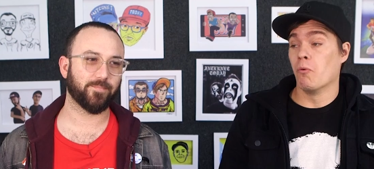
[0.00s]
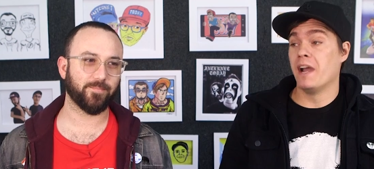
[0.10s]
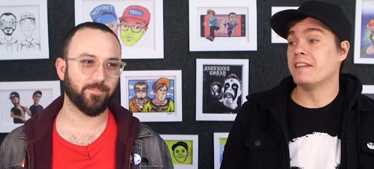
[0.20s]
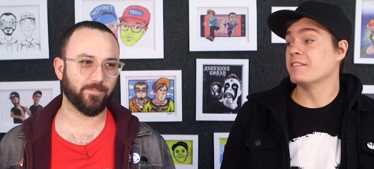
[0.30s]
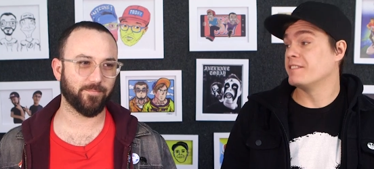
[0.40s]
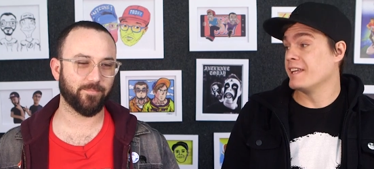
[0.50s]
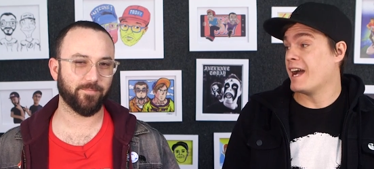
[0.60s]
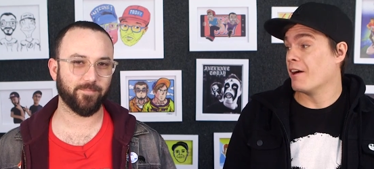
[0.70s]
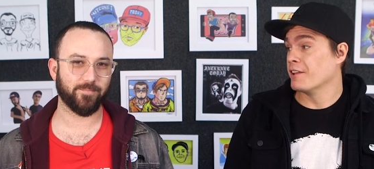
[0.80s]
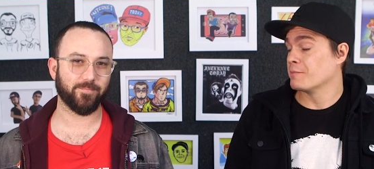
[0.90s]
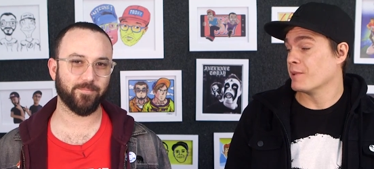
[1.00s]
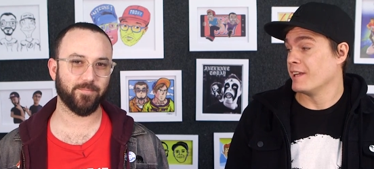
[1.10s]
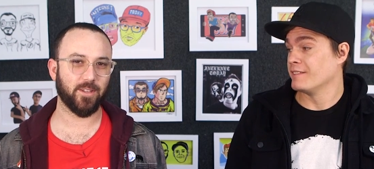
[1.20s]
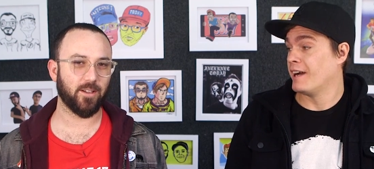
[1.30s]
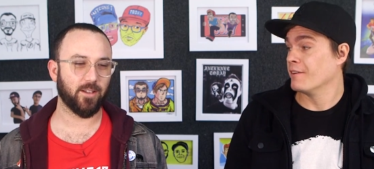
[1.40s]
Speaker 1: wait to see how this
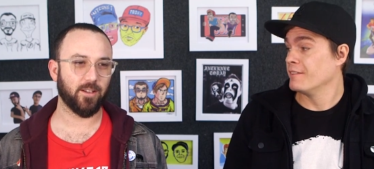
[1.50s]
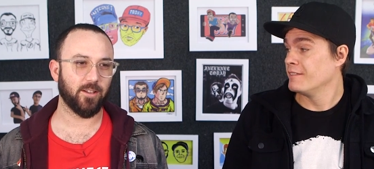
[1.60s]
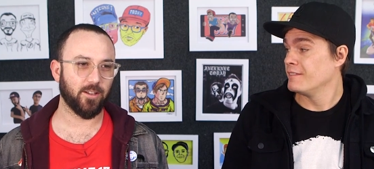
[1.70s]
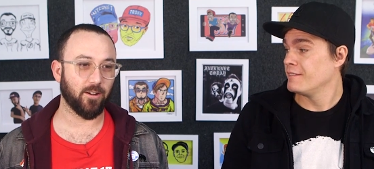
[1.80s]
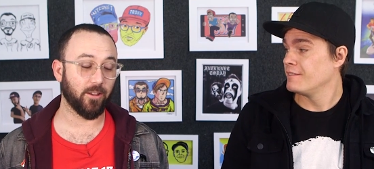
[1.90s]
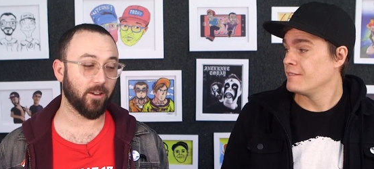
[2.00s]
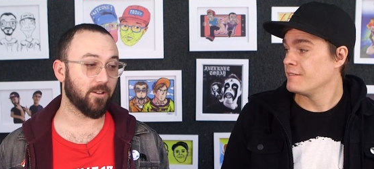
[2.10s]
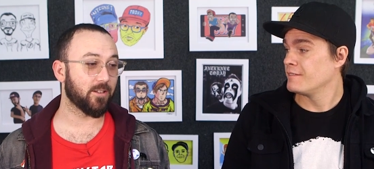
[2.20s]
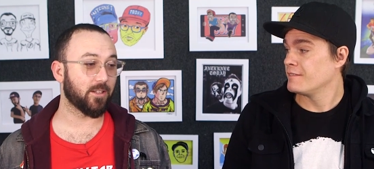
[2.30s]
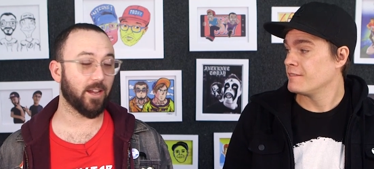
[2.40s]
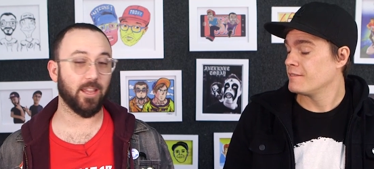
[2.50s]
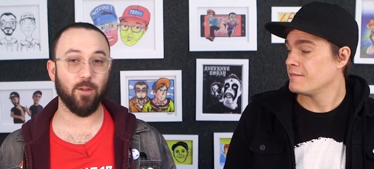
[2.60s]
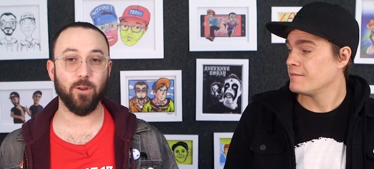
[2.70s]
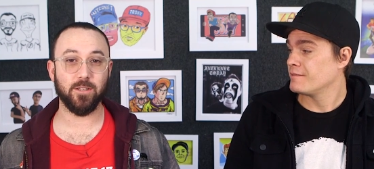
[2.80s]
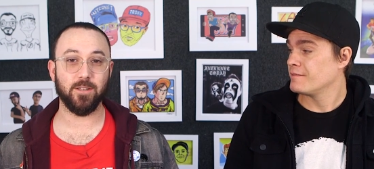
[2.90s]
plays out. I thought you could say, I
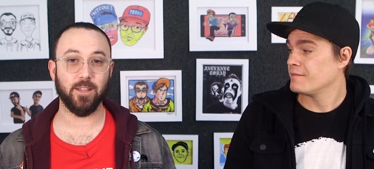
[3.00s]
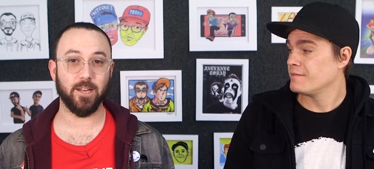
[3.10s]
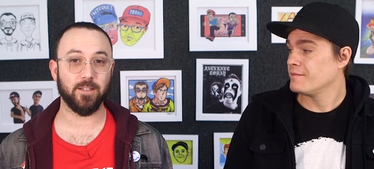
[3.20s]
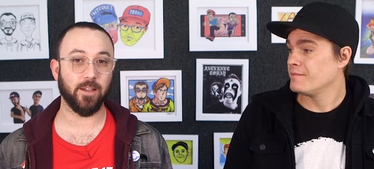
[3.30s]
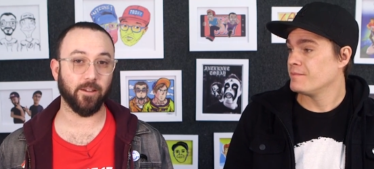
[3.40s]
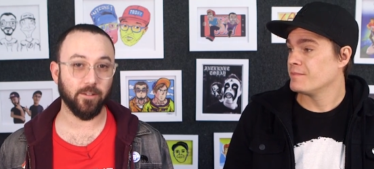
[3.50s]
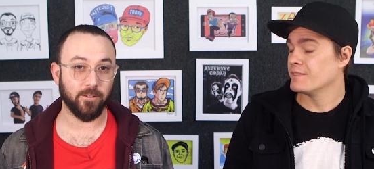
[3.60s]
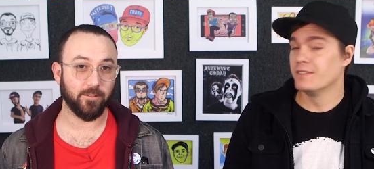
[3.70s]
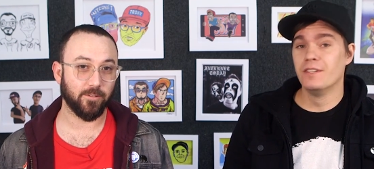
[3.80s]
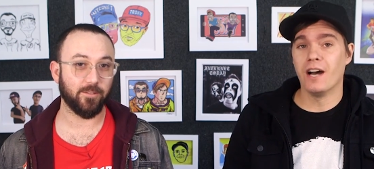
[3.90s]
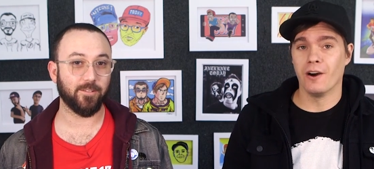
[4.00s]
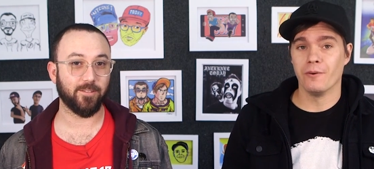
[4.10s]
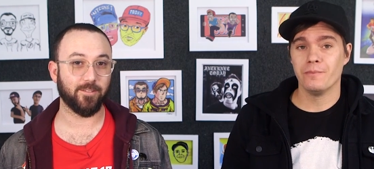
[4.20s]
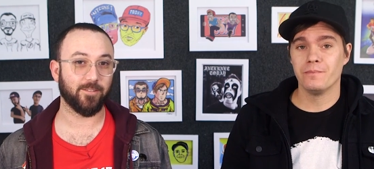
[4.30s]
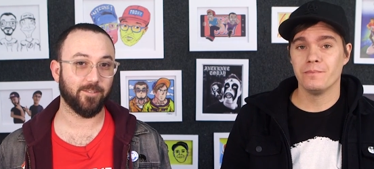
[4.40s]
can't wait to see that dick. No.
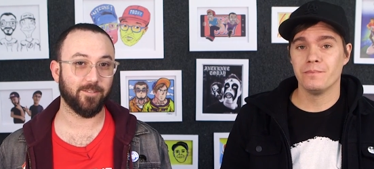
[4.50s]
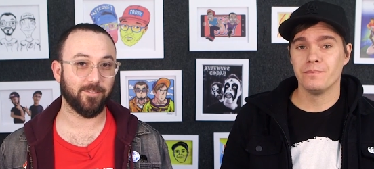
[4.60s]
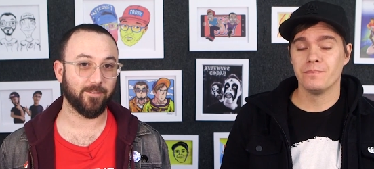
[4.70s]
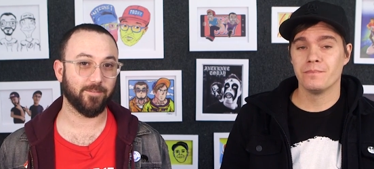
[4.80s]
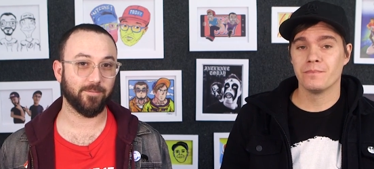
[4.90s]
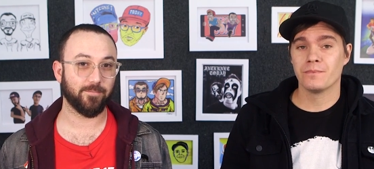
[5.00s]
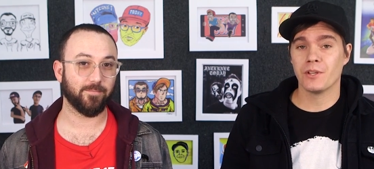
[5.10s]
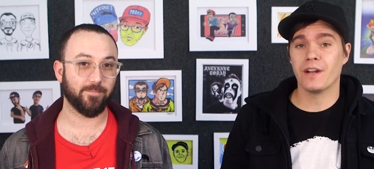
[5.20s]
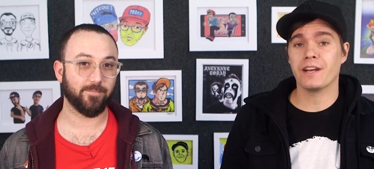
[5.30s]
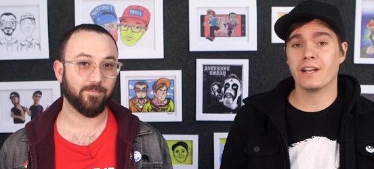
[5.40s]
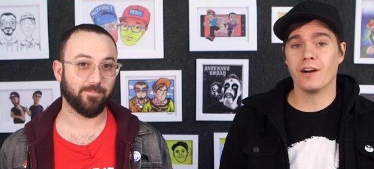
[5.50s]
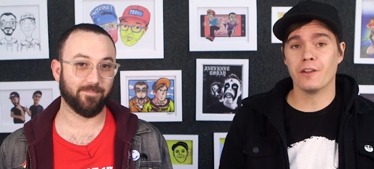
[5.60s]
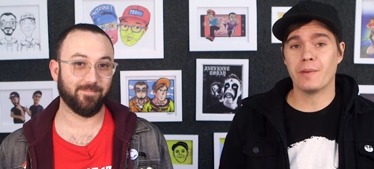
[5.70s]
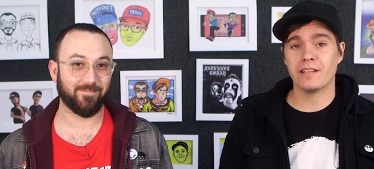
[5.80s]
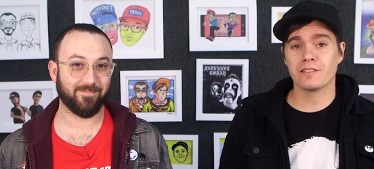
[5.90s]
So there you
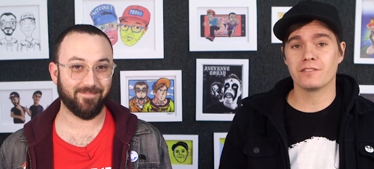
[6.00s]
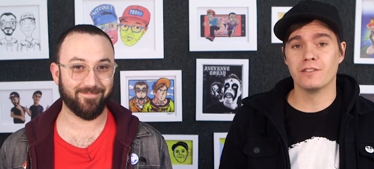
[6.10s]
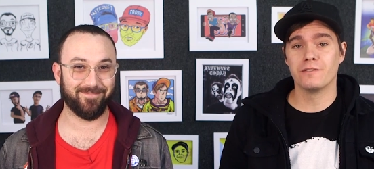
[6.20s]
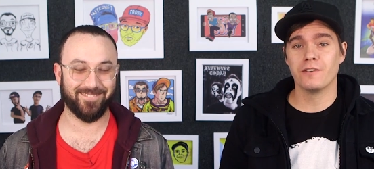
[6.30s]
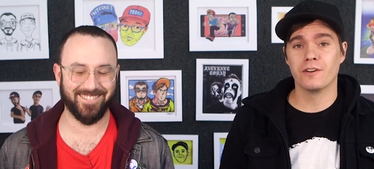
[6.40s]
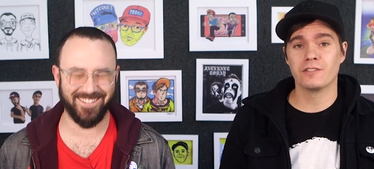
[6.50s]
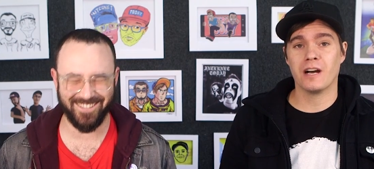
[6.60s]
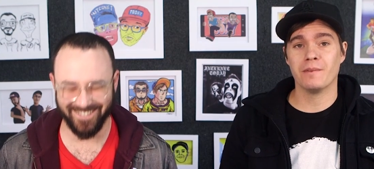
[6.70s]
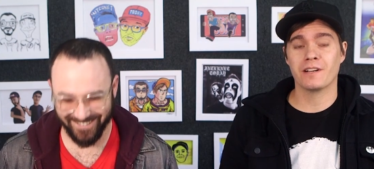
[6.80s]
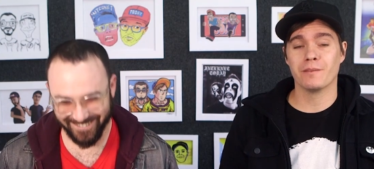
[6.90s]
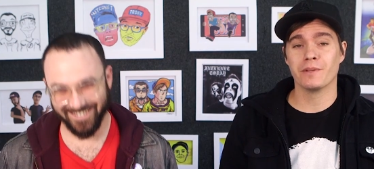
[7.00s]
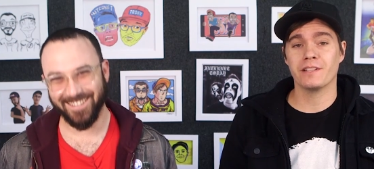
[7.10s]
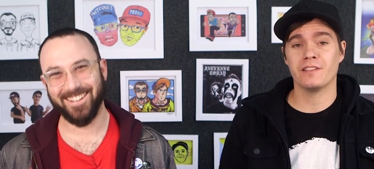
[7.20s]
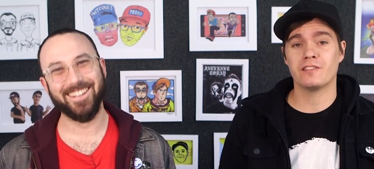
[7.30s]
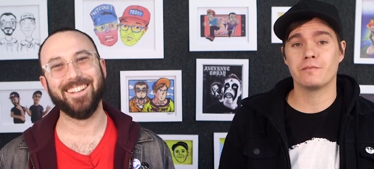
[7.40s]
go, the Bezos nude photo drama
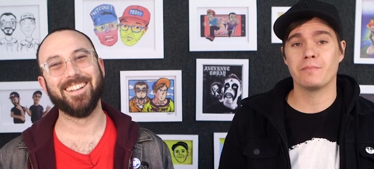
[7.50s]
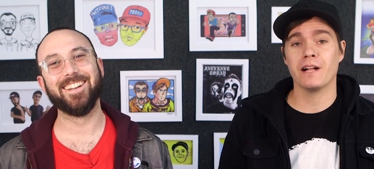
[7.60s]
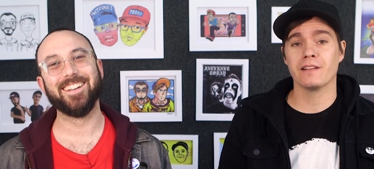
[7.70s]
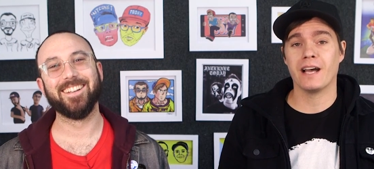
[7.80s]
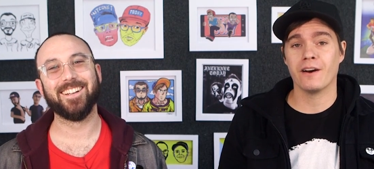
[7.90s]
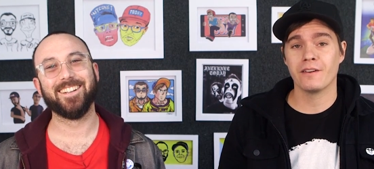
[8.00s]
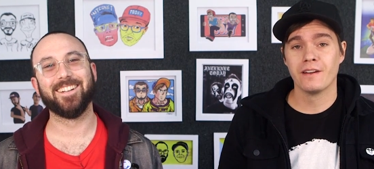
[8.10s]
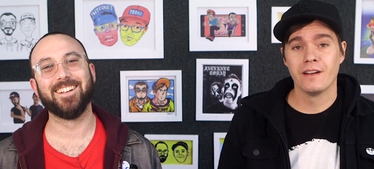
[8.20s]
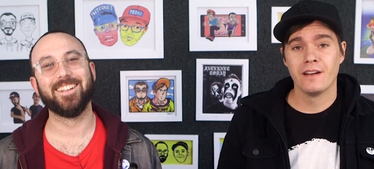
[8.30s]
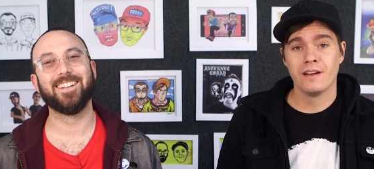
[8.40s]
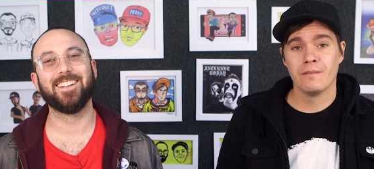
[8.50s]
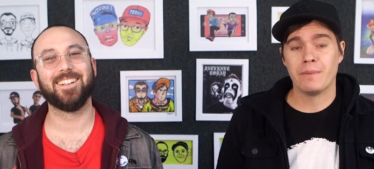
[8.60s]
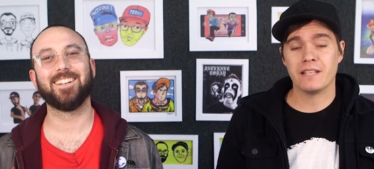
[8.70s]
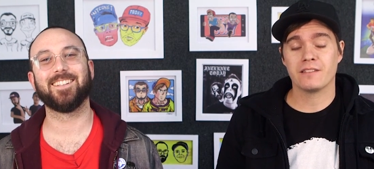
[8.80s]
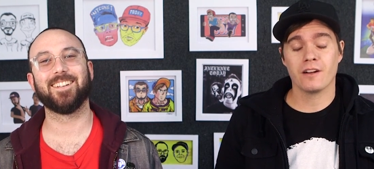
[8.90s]
completely spelled out
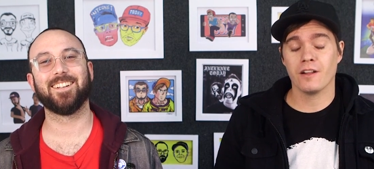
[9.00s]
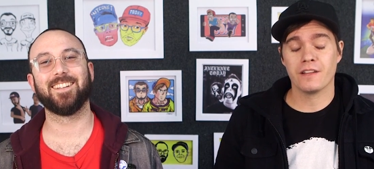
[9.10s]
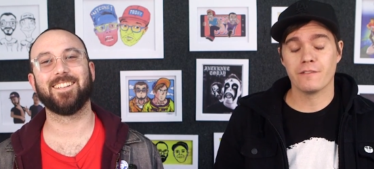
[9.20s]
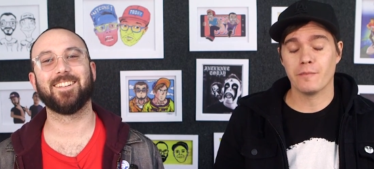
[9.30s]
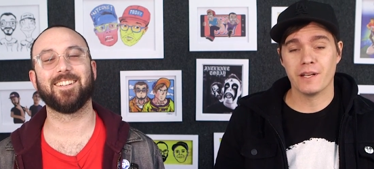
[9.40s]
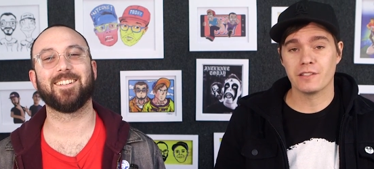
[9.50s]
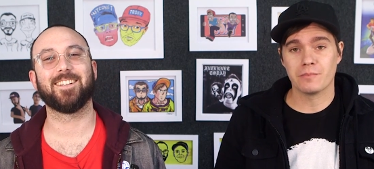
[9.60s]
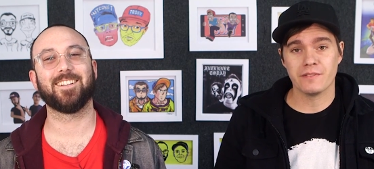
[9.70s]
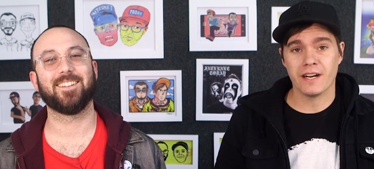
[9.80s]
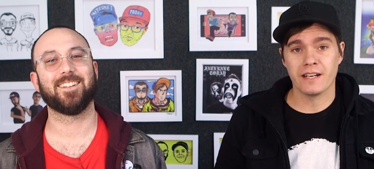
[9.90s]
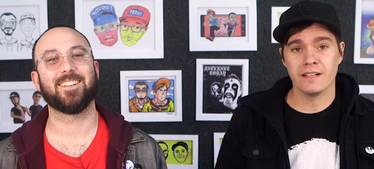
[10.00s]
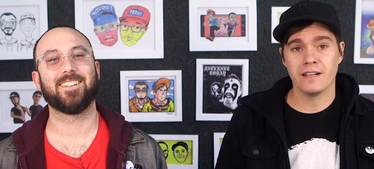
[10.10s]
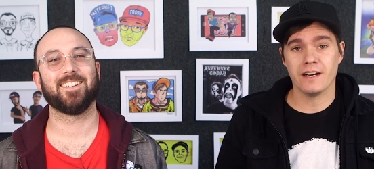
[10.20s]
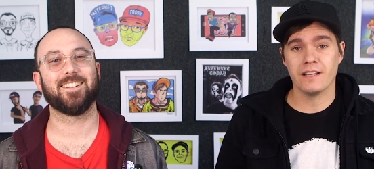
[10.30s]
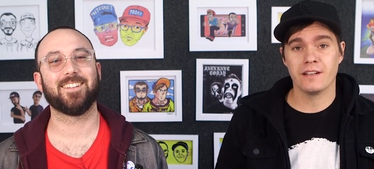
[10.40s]
based on all the information provided.
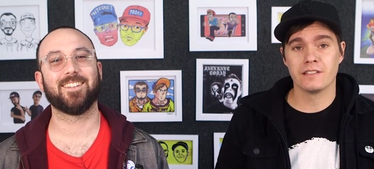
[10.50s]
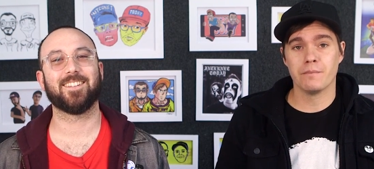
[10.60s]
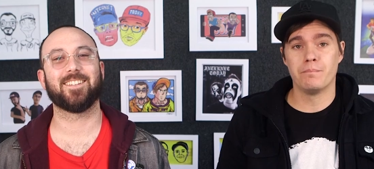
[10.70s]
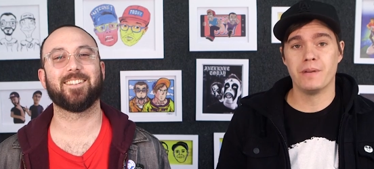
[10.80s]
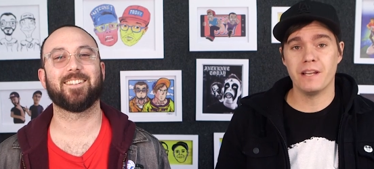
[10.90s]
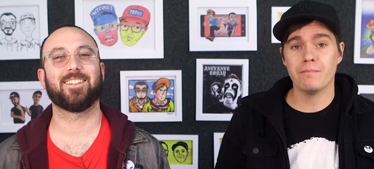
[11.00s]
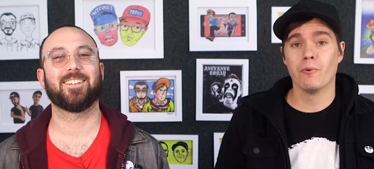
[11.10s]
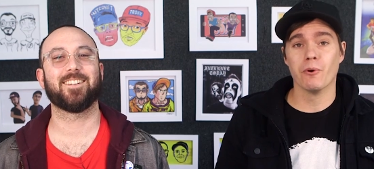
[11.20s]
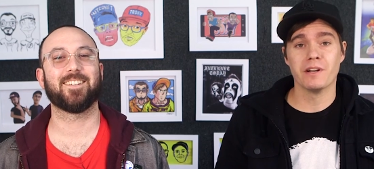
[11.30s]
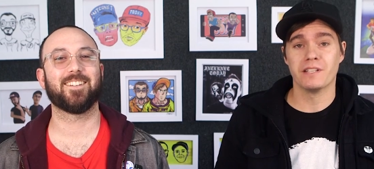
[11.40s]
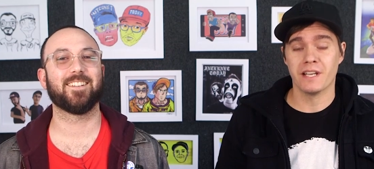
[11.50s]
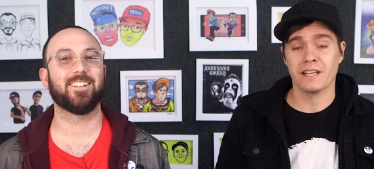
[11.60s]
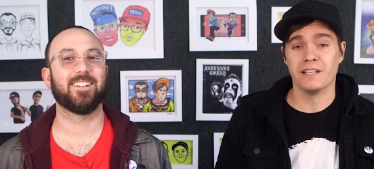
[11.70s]
Uh, there's a bit more to dig